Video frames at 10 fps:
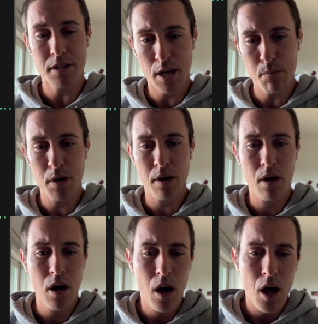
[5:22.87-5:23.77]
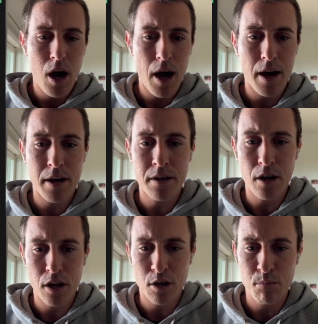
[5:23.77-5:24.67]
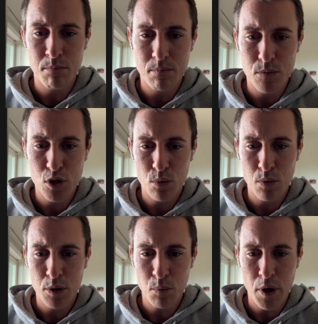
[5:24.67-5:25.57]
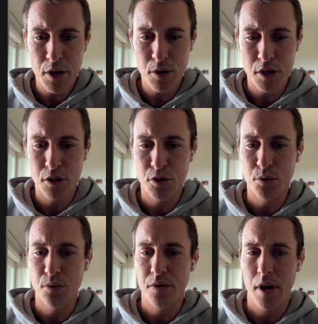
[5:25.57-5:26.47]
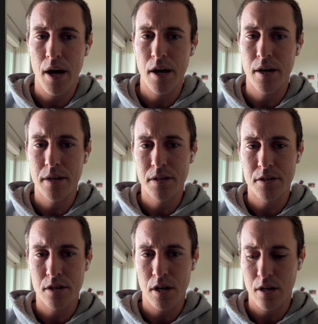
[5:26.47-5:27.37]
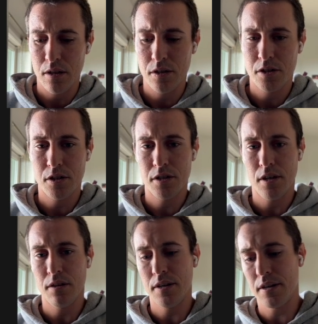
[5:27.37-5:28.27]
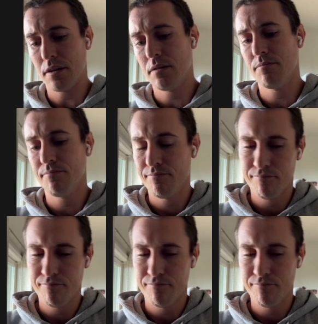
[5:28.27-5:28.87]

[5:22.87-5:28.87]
type it. And so one way you could do that is let's just say like